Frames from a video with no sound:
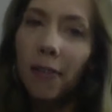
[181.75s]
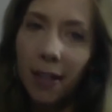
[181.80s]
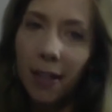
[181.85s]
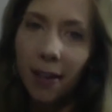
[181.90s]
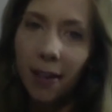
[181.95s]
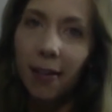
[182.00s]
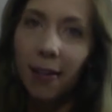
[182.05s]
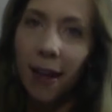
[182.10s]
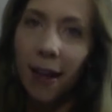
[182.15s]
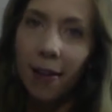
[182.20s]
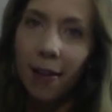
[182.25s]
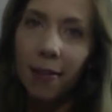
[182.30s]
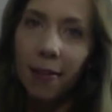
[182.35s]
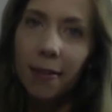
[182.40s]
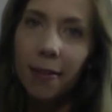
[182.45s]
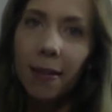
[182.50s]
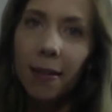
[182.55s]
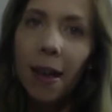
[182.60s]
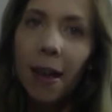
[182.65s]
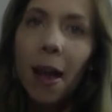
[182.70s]

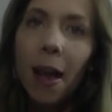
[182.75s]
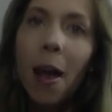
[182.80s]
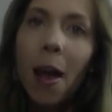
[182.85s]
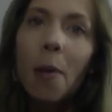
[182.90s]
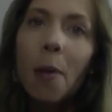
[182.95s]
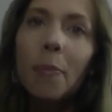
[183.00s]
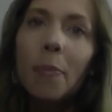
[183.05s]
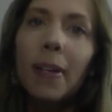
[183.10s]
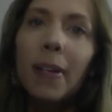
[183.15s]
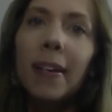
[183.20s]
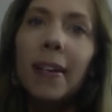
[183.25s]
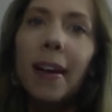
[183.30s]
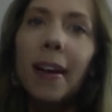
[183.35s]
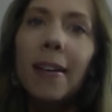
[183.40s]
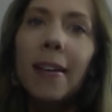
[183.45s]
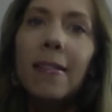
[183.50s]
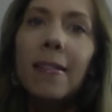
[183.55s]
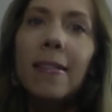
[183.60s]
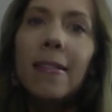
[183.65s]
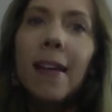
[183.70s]
ELLs,
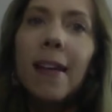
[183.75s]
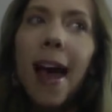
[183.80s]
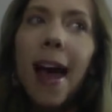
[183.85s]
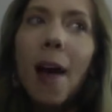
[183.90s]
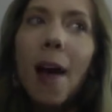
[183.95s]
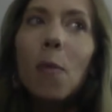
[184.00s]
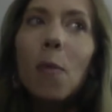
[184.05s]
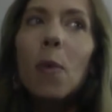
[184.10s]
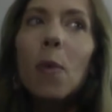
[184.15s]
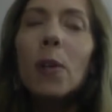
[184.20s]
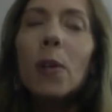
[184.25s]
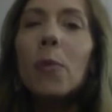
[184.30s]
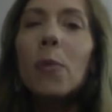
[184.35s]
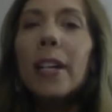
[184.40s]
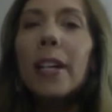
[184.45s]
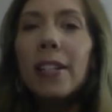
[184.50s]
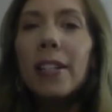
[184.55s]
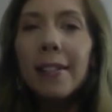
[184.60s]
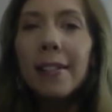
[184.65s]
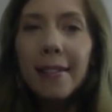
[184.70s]
because when
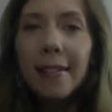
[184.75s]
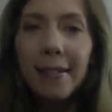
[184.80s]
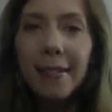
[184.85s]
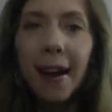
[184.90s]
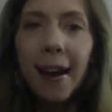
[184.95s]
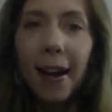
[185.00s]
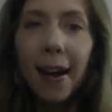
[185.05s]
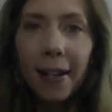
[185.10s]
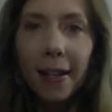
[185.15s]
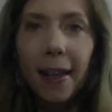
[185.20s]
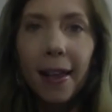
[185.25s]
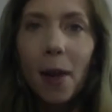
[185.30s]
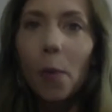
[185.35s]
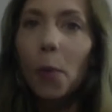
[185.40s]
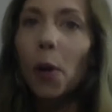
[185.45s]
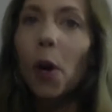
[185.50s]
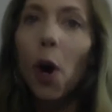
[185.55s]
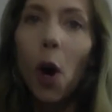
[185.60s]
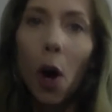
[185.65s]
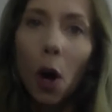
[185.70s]
we decide that
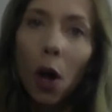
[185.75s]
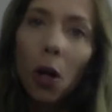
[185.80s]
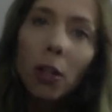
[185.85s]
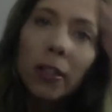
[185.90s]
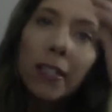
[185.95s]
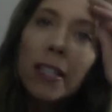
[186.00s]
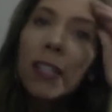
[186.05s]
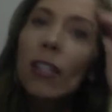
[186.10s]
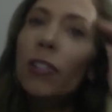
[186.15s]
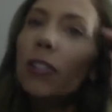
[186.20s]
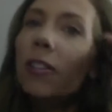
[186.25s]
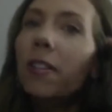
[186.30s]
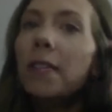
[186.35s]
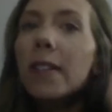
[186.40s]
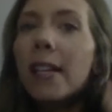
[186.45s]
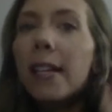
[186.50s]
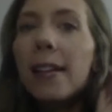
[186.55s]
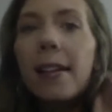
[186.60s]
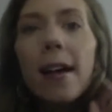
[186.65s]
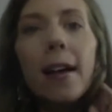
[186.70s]
we're all teachers of
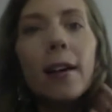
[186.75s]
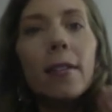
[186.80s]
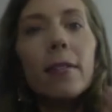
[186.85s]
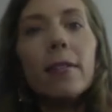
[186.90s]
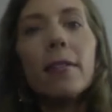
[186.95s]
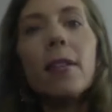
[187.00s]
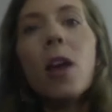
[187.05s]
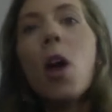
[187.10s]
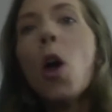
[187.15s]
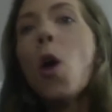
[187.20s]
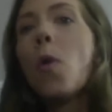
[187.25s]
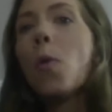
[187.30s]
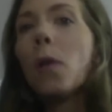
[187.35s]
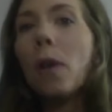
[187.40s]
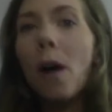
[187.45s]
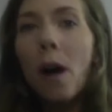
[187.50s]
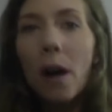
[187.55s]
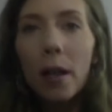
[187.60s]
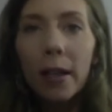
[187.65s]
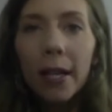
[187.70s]
ELLs, we're
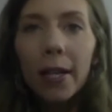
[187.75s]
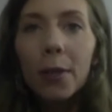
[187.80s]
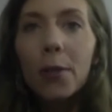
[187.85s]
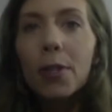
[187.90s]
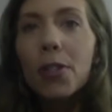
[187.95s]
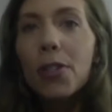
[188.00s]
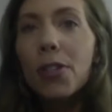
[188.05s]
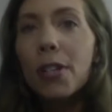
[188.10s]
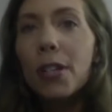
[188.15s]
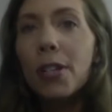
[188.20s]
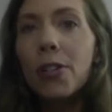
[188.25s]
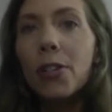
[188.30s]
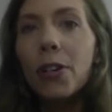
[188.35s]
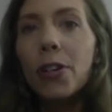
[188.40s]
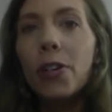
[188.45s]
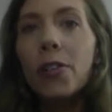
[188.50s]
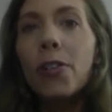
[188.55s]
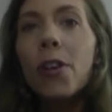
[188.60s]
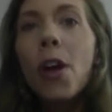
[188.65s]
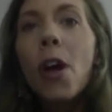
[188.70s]
all language
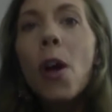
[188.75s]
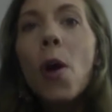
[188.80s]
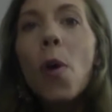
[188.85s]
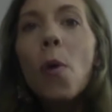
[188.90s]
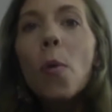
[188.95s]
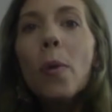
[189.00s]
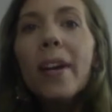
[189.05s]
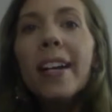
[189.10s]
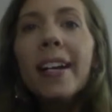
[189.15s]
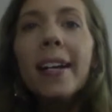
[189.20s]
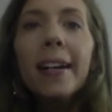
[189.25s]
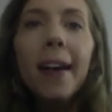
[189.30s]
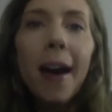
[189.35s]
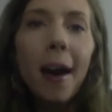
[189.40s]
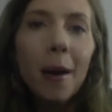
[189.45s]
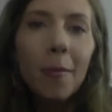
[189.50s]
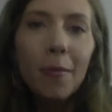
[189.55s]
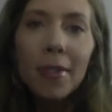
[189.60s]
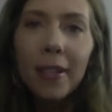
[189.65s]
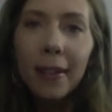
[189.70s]
teachers, we can
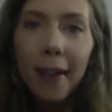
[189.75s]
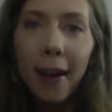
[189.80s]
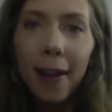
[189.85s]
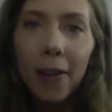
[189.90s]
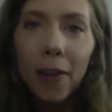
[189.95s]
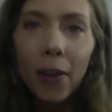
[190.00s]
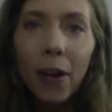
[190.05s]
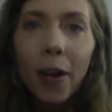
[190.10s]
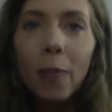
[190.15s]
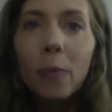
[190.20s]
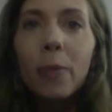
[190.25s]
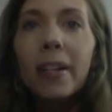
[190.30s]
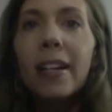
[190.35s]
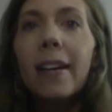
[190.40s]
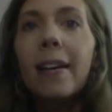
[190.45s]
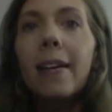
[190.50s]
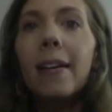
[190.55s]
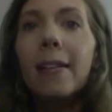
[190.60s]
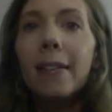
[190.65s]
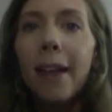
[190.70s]
come together and we
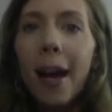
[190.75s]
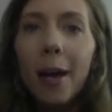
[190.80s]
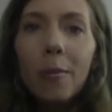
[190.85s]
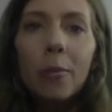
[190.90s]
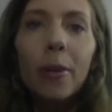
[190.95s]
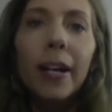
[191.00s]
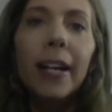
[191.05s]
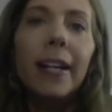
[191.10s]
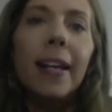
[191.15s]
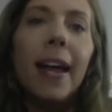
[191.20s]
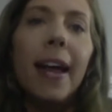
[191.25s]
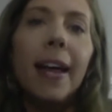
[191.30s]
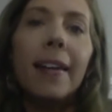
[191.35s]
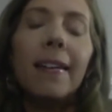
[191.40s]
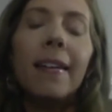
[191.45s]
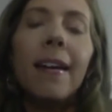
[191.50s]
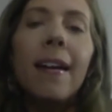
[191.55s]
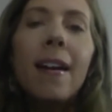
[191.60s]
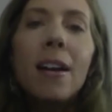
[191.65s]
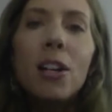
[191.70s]
can collaborate
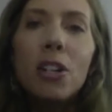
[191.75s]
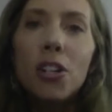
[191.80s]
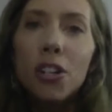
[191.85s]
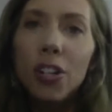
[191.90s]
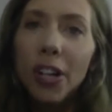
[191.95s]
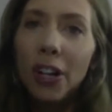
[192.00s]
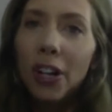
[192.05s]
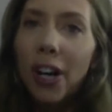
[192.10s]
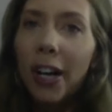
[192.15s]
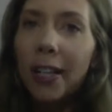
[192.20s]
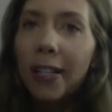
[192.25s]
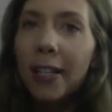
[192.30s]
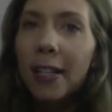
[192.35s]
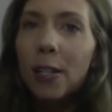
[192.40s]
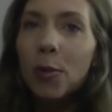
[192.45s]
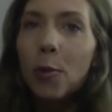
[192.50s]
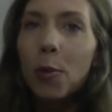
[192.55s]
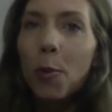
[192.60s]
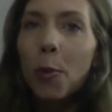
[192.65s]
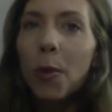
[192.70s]
and share
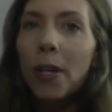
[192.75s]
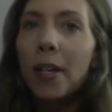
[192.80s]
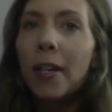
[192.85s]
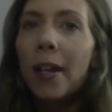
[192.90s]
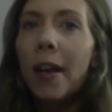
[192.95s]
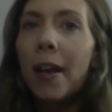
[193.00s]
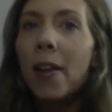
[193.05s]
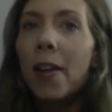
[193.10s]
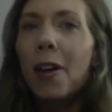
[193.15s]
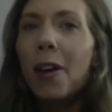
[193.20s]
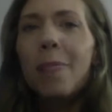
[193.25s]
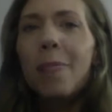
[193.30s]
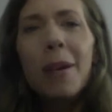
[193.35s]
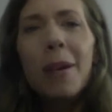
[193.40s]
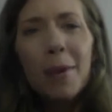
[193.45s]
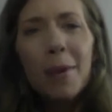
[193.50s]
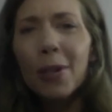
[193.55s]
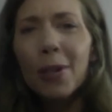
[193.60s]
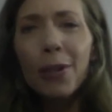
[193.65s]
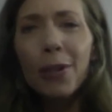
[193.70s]
ideas with one another. And
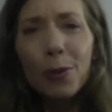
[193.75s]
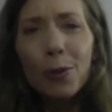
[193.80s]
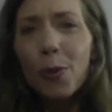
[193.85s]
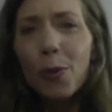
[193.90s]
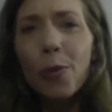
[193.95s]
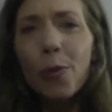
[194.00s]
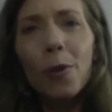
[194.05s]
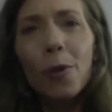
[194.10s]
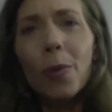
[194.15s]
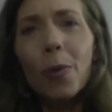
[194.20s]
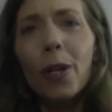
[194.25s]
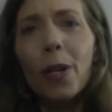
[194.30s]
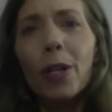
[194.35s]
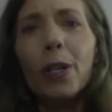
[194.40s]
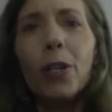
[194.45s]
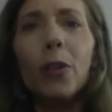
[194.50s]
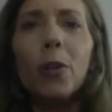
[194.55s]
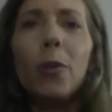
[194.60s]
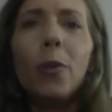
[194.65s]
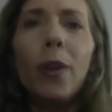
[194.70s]
maybe you're in a school where
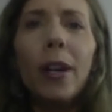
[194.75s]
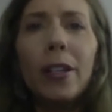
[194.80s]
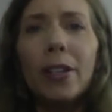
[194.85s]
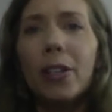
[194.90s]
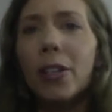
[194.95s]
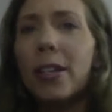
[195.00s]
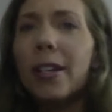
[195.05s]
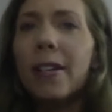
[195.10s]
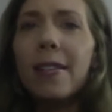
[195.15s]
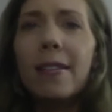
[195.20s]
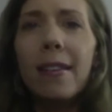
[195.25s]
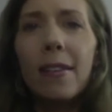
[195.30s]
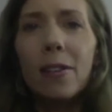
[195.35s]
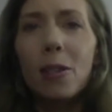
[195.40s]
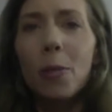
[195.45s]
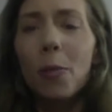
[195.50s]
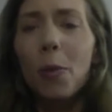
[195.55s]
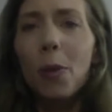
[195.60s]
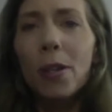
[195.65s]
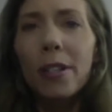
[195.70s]
you and your ESL
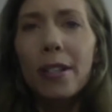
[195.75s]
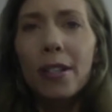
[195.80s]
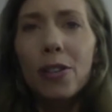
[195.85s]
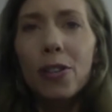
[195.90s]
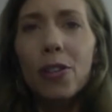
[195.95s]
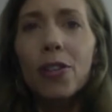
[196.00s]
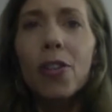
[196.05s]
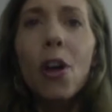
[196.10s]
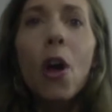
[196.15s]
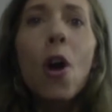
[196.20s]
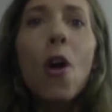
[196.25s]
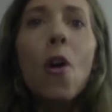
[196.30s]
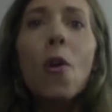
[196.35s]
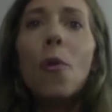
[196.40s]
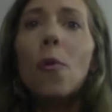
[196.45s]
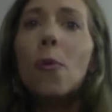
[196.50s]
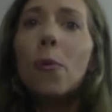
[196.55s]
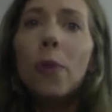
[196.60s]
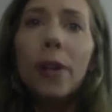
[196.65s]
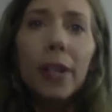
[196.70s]
support teachers
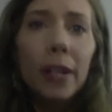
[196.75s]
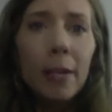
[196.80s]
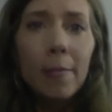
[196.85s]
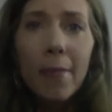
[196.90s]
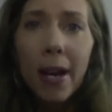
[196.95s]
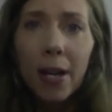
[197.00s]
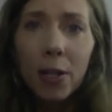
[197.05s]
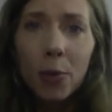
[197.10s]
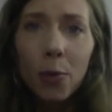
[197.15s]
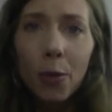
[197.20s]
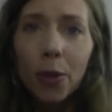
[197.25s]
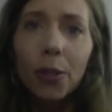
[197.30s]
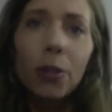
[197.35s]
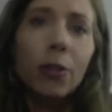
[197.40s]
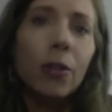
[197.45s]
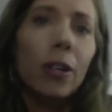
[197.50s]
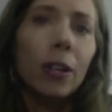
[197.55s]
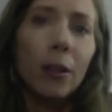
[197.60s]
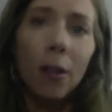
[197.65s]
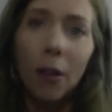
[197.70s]
really mesh well and you
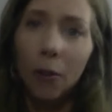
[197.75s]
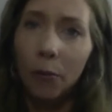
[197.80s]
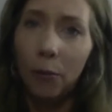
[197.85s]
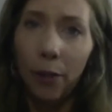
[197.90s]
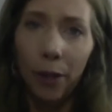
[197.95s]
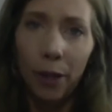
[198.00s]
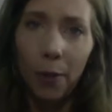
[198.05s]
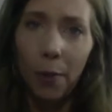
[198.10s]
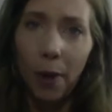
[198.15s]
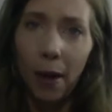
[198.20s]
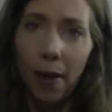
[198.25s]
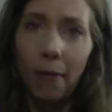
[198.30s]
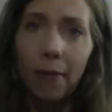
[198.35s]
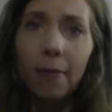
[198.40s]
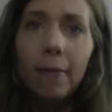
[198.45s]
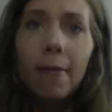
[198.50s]
get along really well.